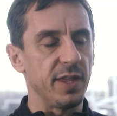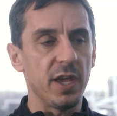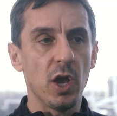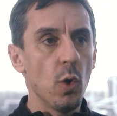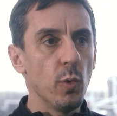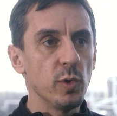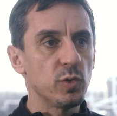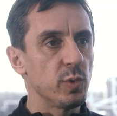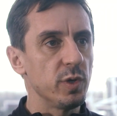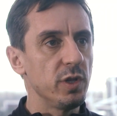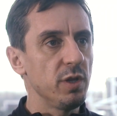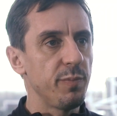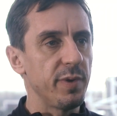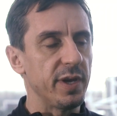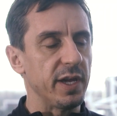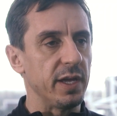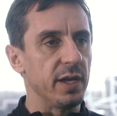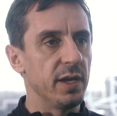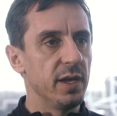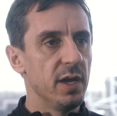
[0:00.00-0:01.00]
They always will
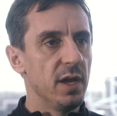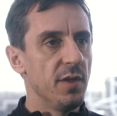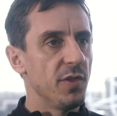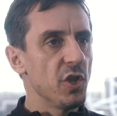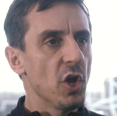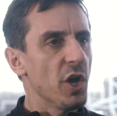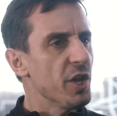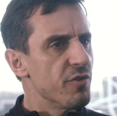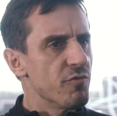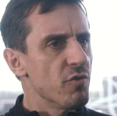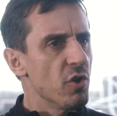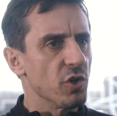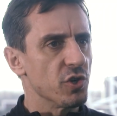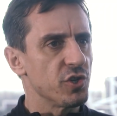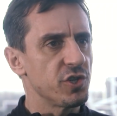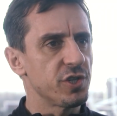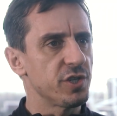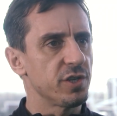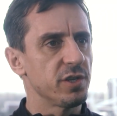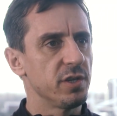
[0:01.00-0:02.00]
be. They're not in a
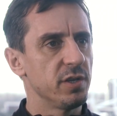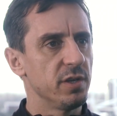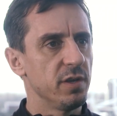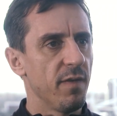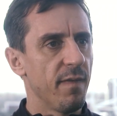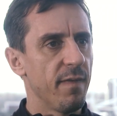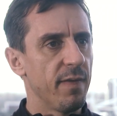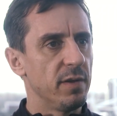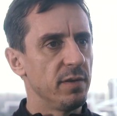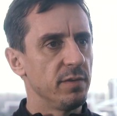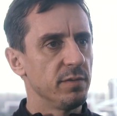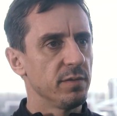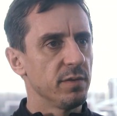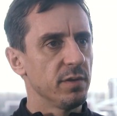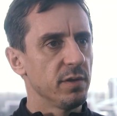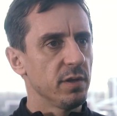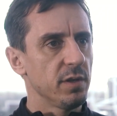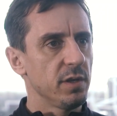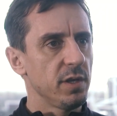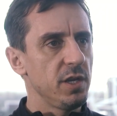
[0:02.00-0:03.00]
rush.
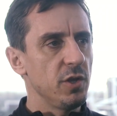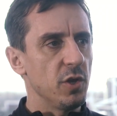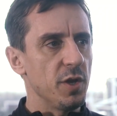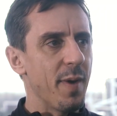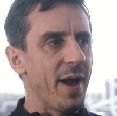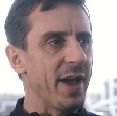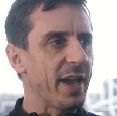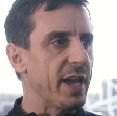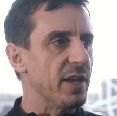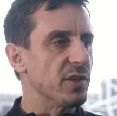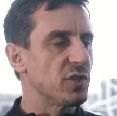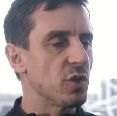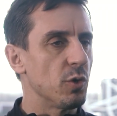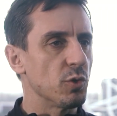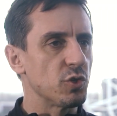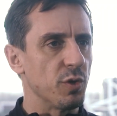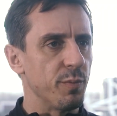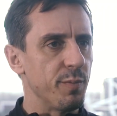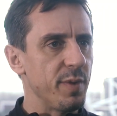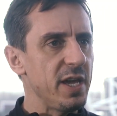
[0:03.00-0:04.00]
You know, you might get on
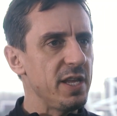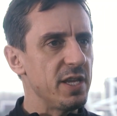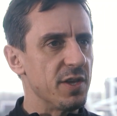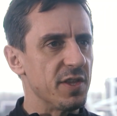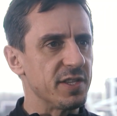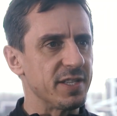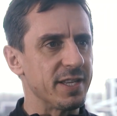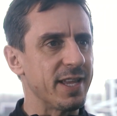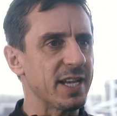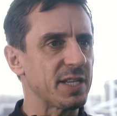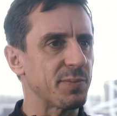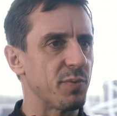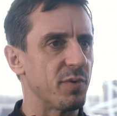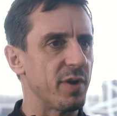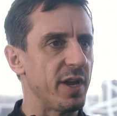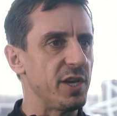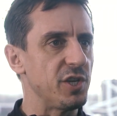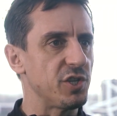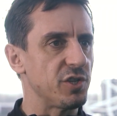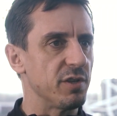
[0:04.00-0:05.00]
social media, there's a
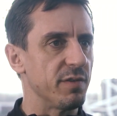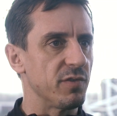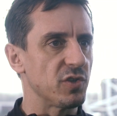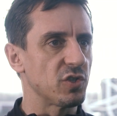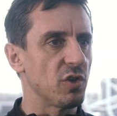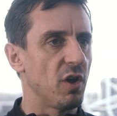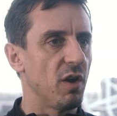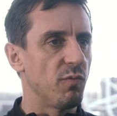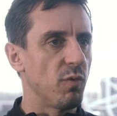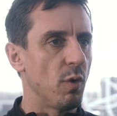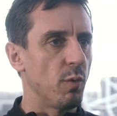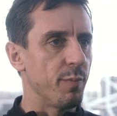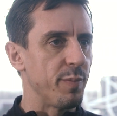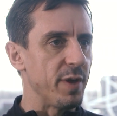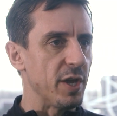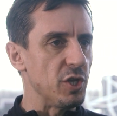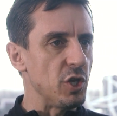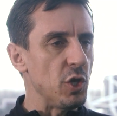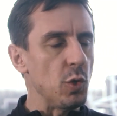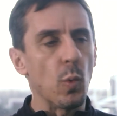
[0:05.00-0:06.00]
desperation of a sort of what would
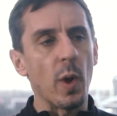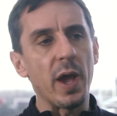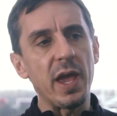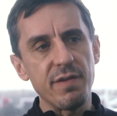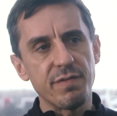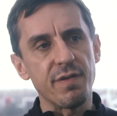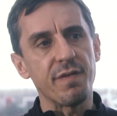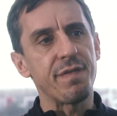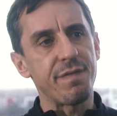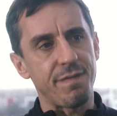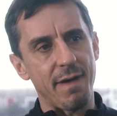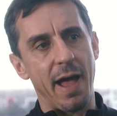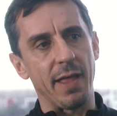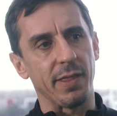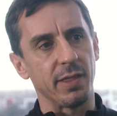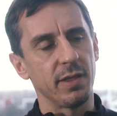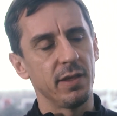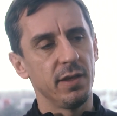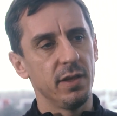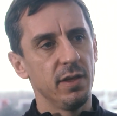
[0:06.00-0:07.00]
be a new wave of
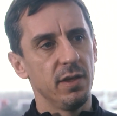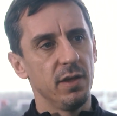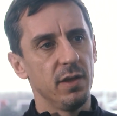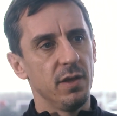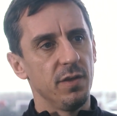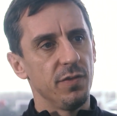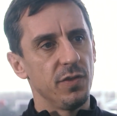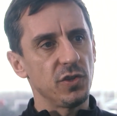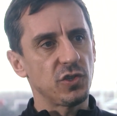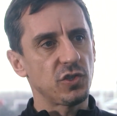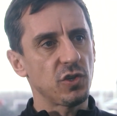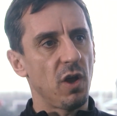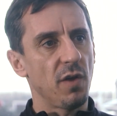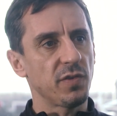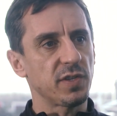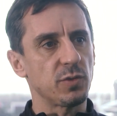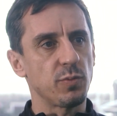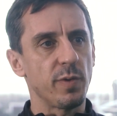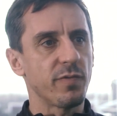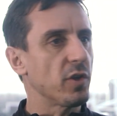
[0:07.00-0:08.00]
fan that sort
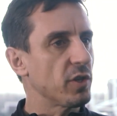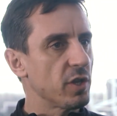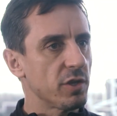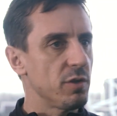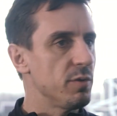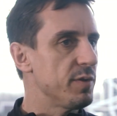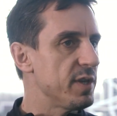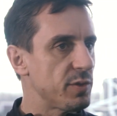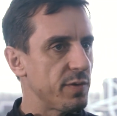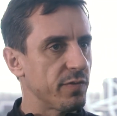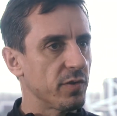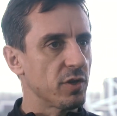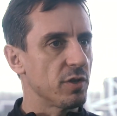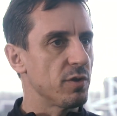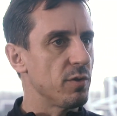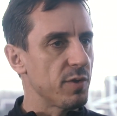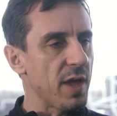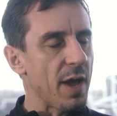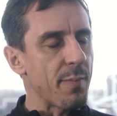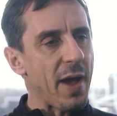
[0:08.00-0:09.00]
of says, we've got to do this, we've got to
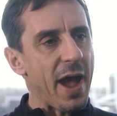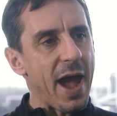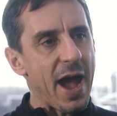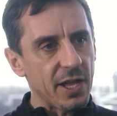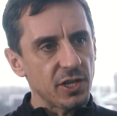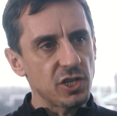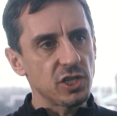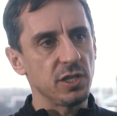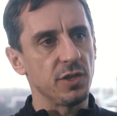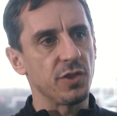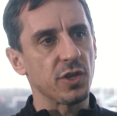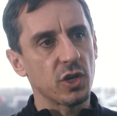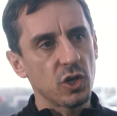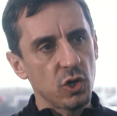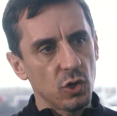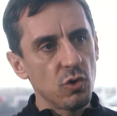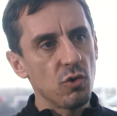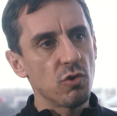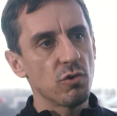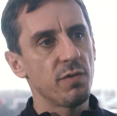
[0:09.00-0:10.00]
do that. But actually, the
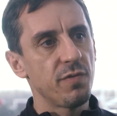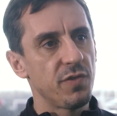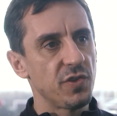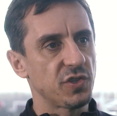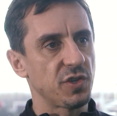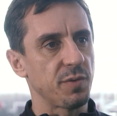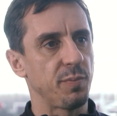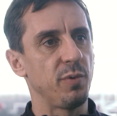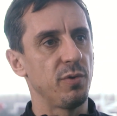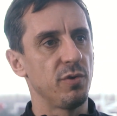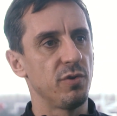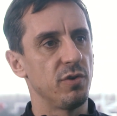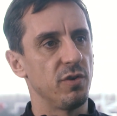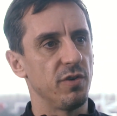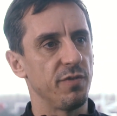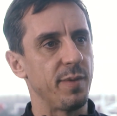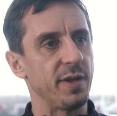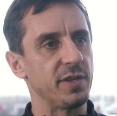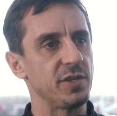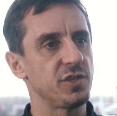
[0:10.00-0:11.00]
core of the
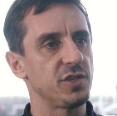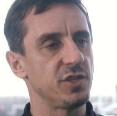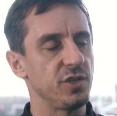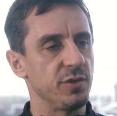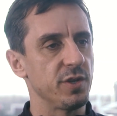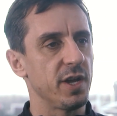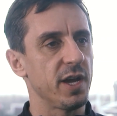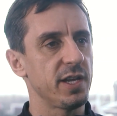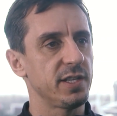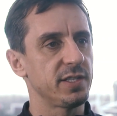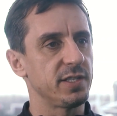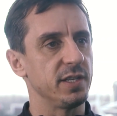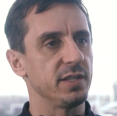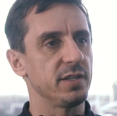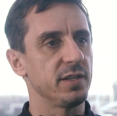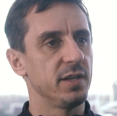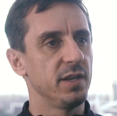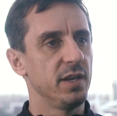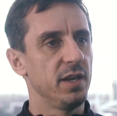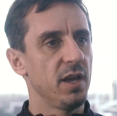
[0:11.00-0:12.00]
support of Manchester
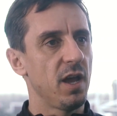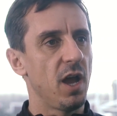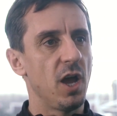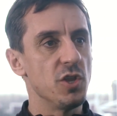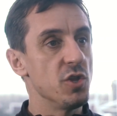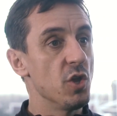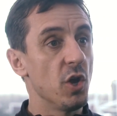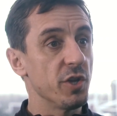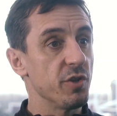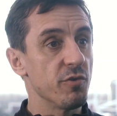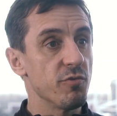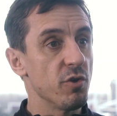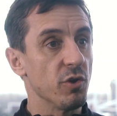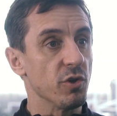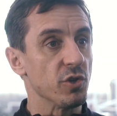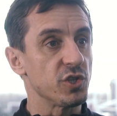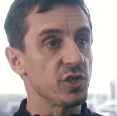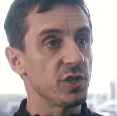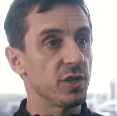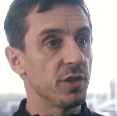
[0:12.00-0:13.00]
United are not in a
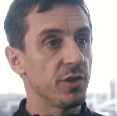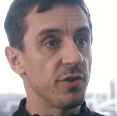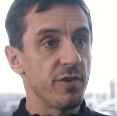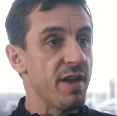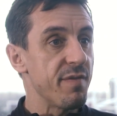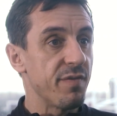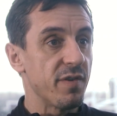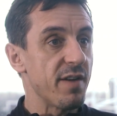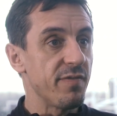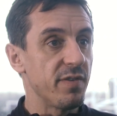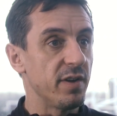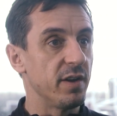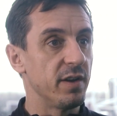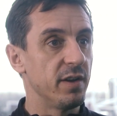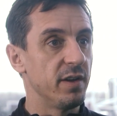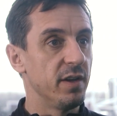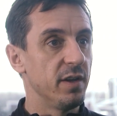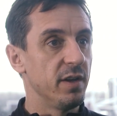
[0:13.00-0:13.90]
rush. They're here forever.